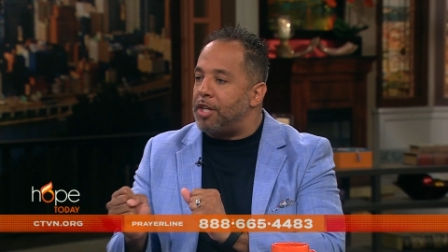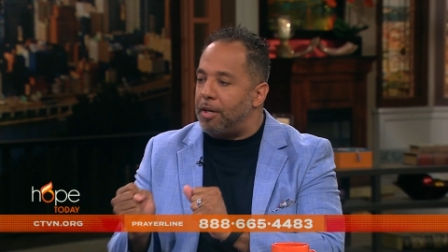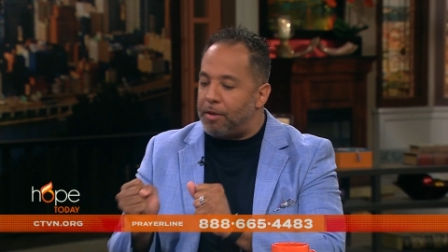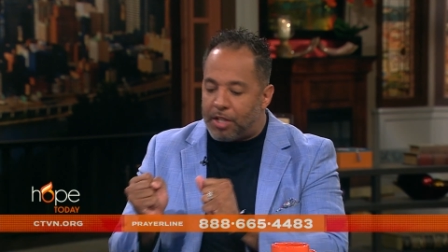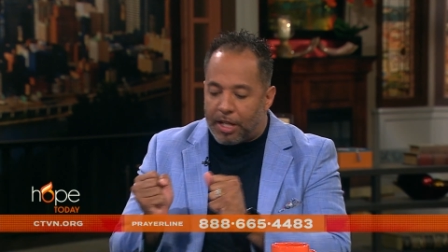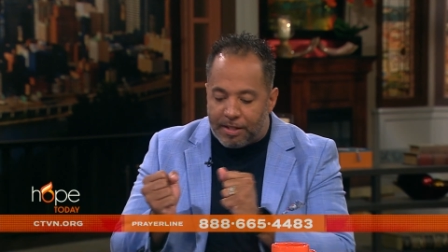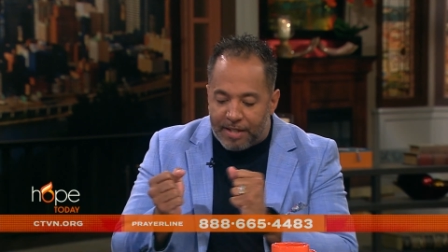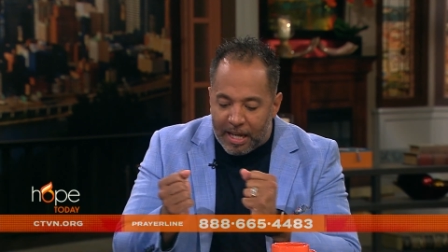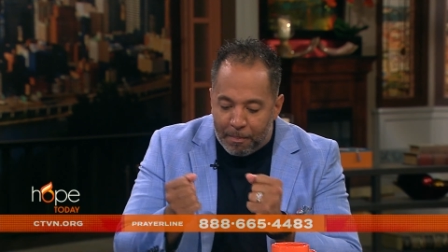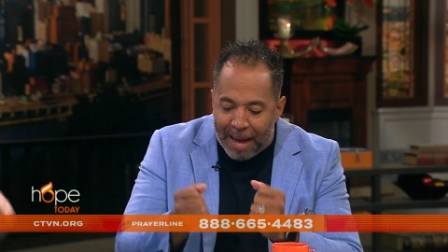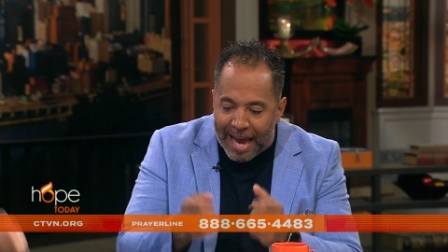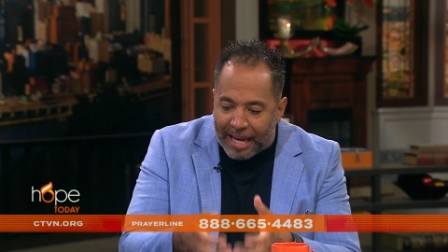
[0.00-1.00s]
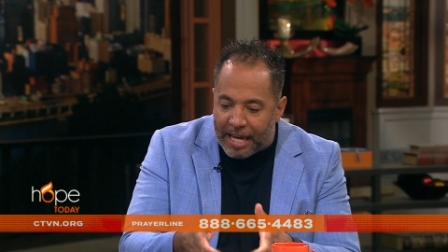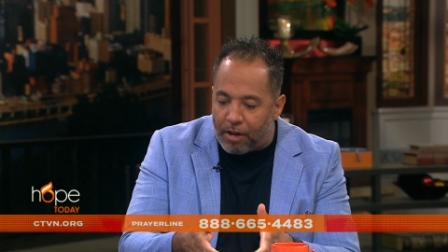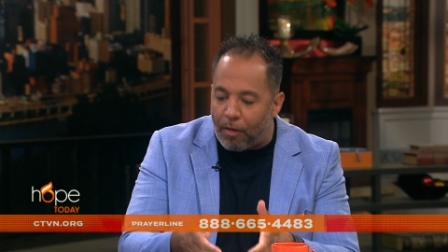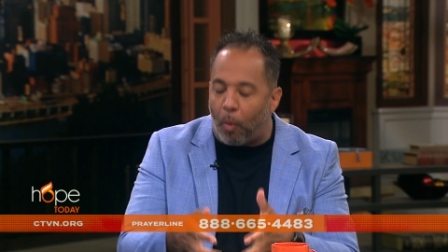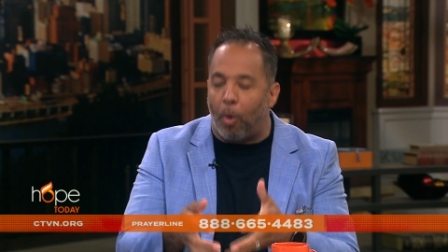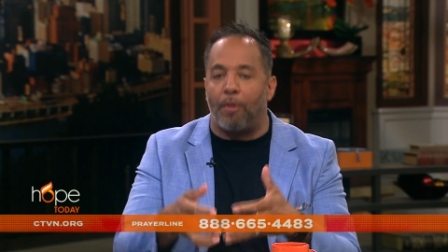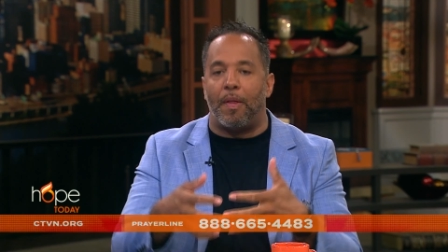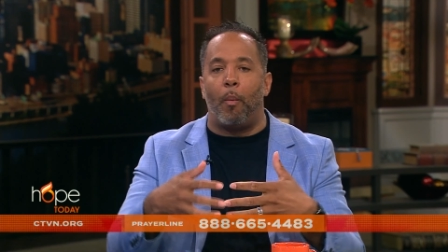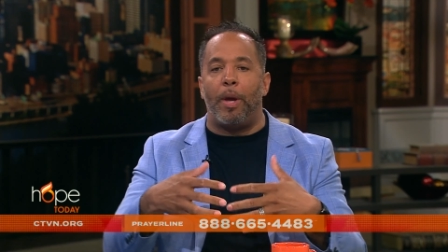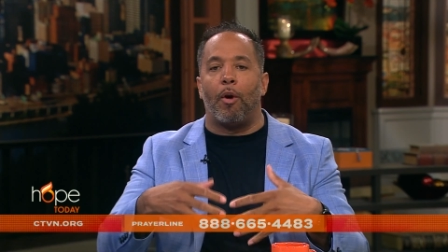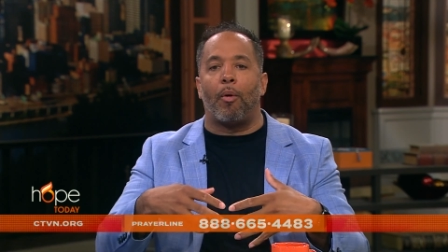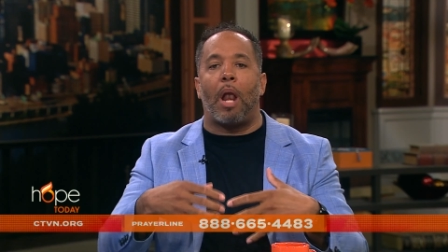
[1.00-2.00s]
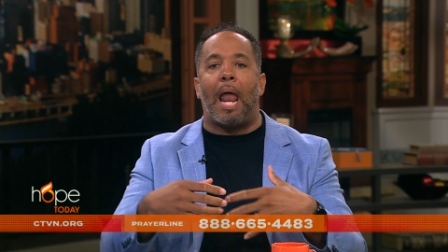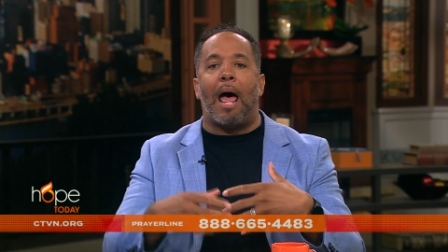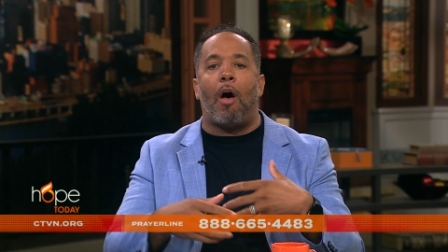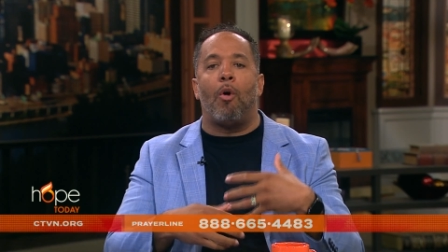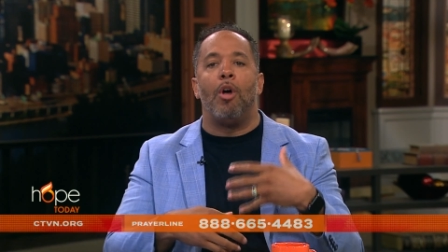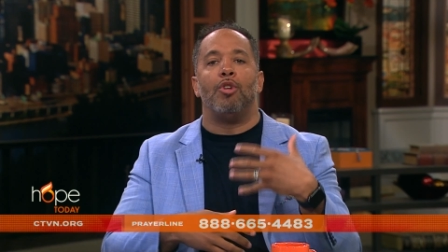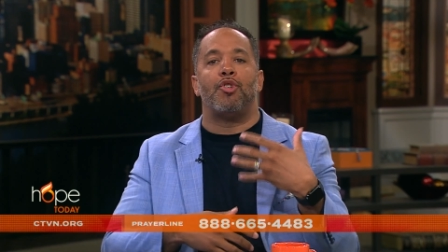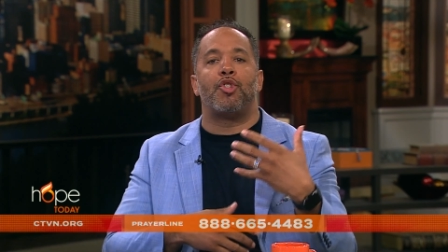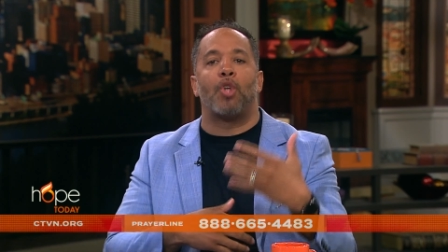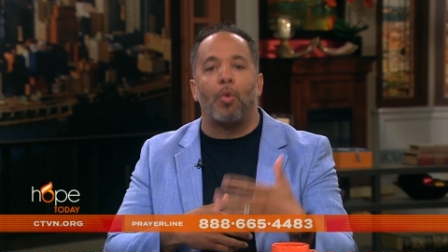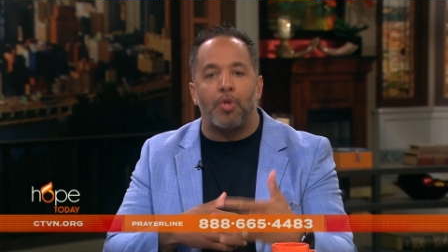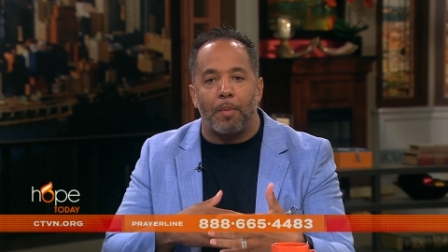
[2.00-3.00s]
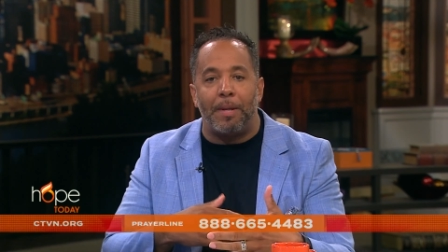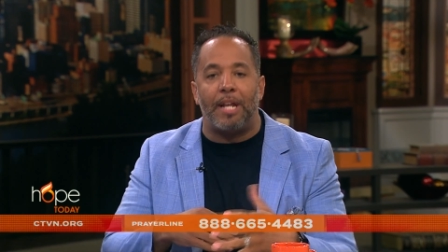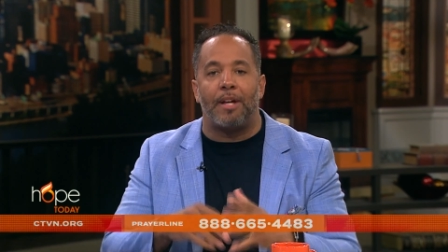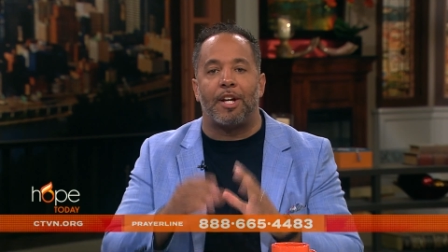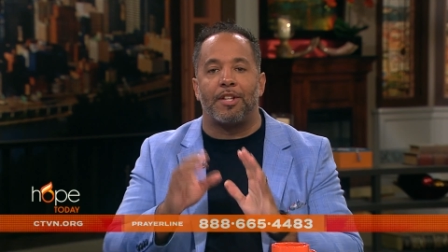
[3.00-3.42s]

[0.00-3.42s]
to, to dig back into the word, that we don't allow social media.